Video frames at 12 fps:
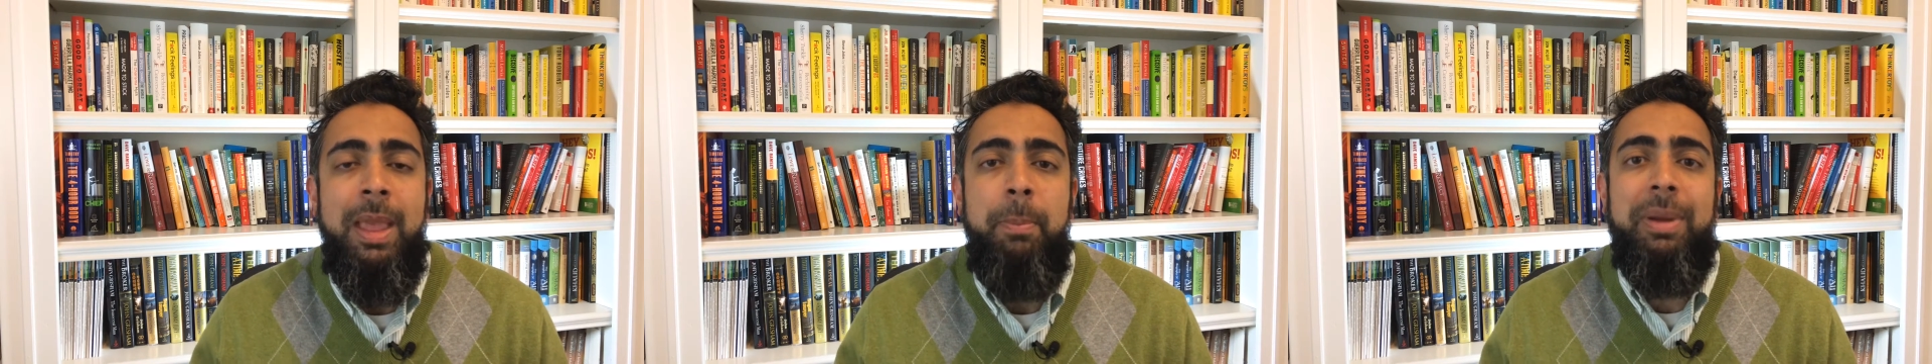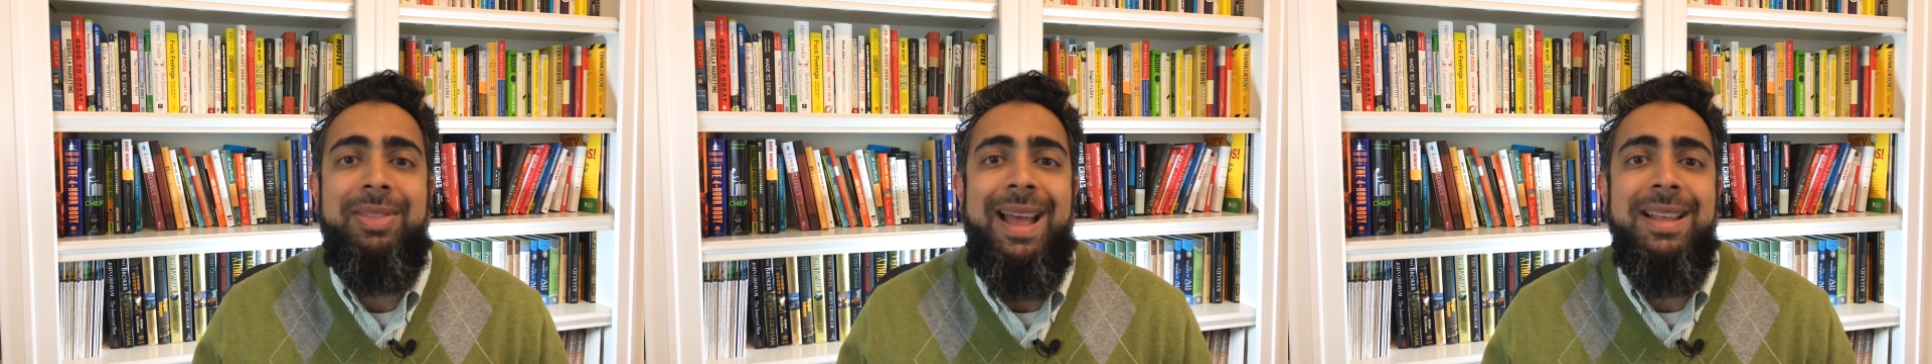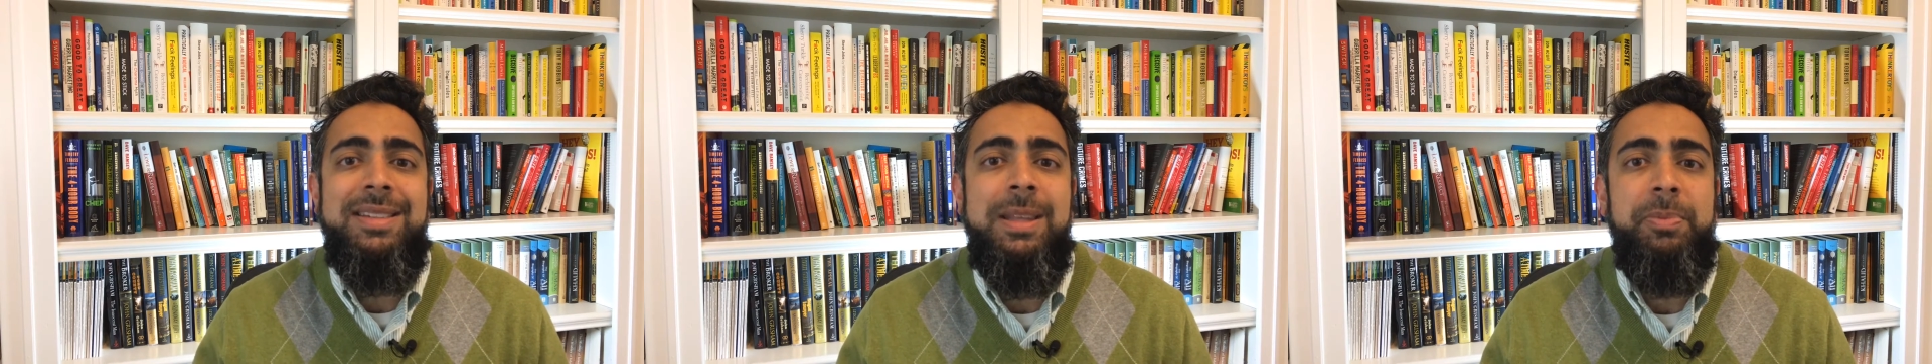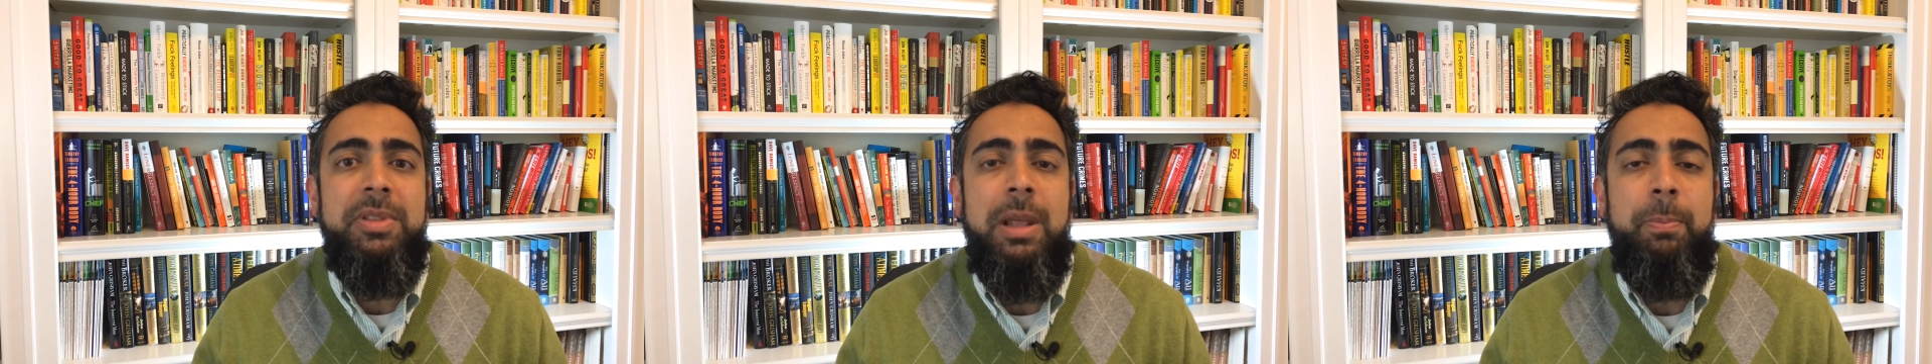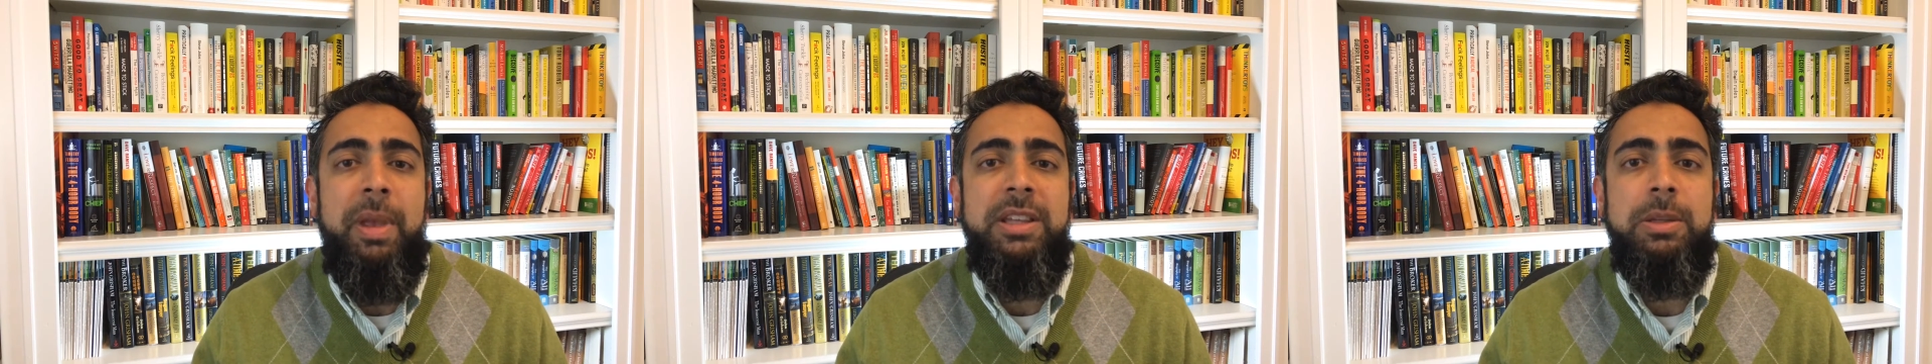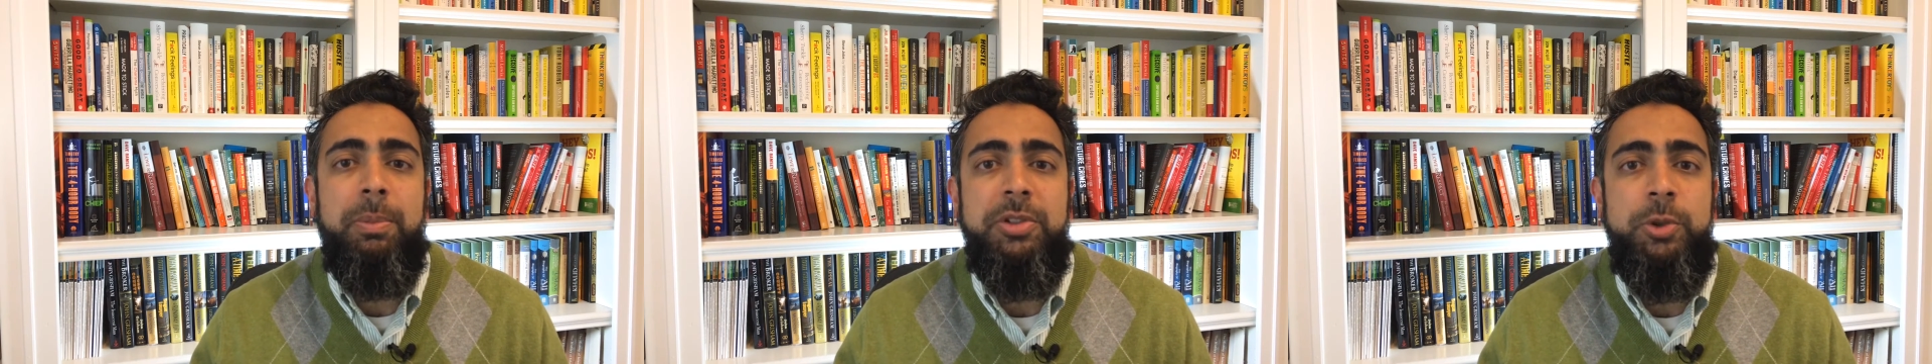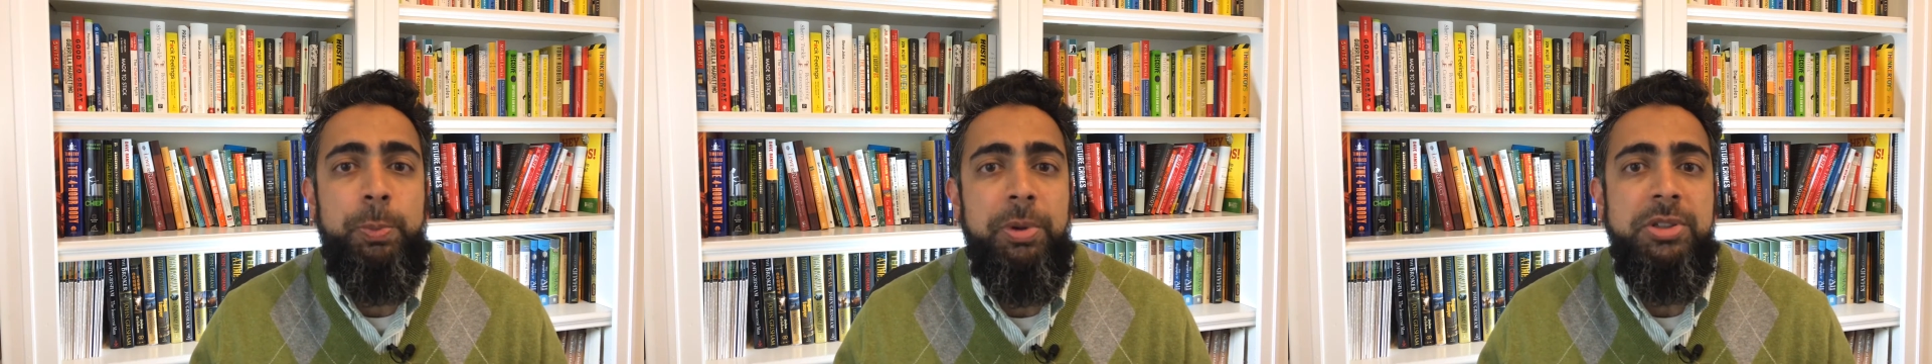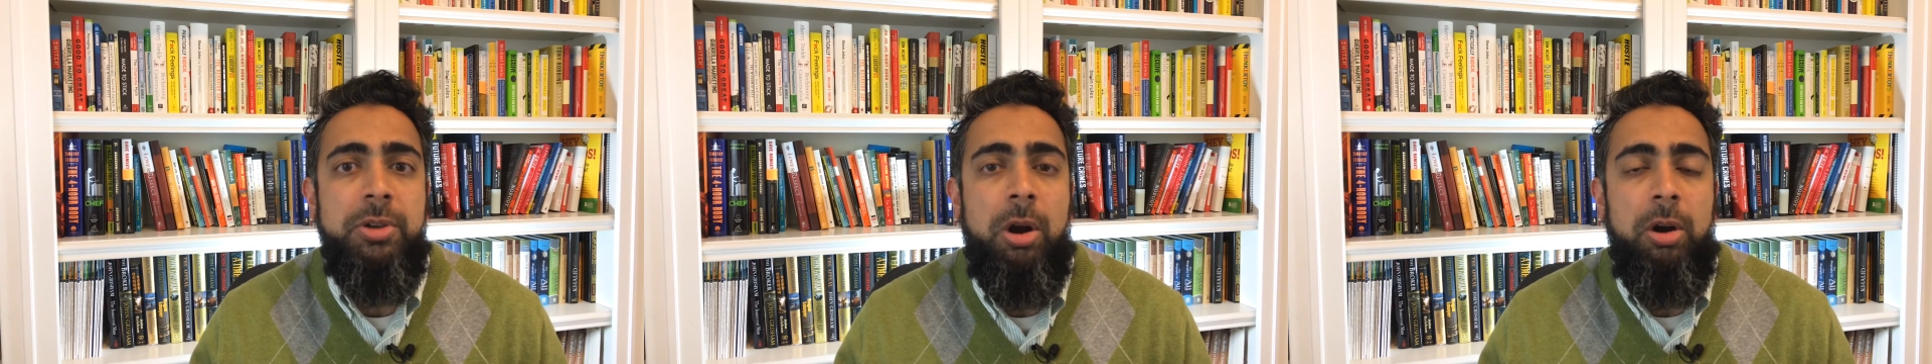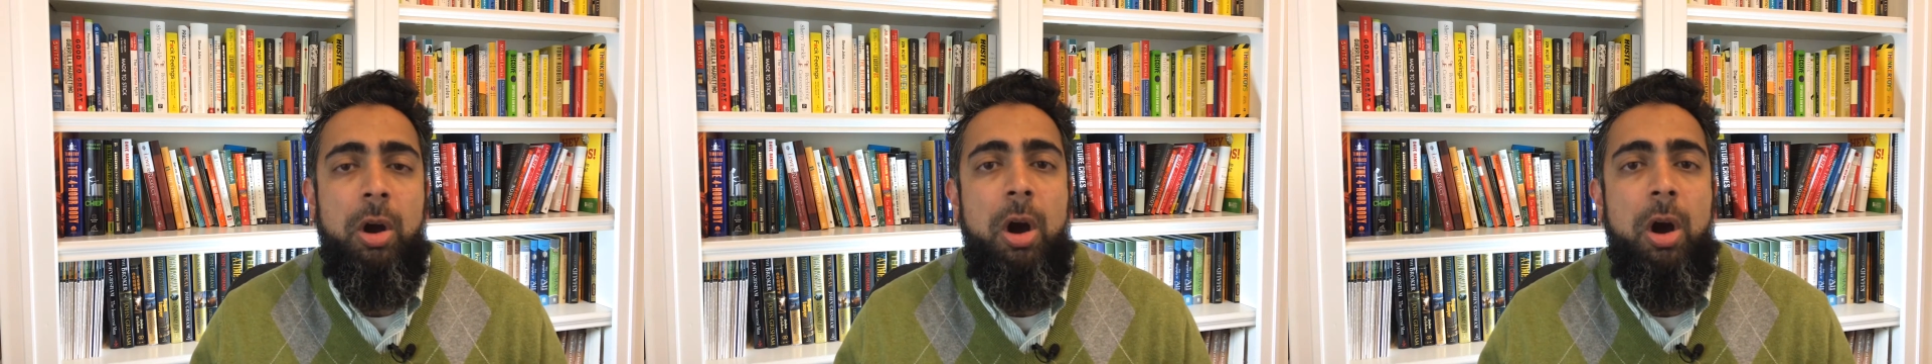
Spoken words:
But that's something that makes him a superstar,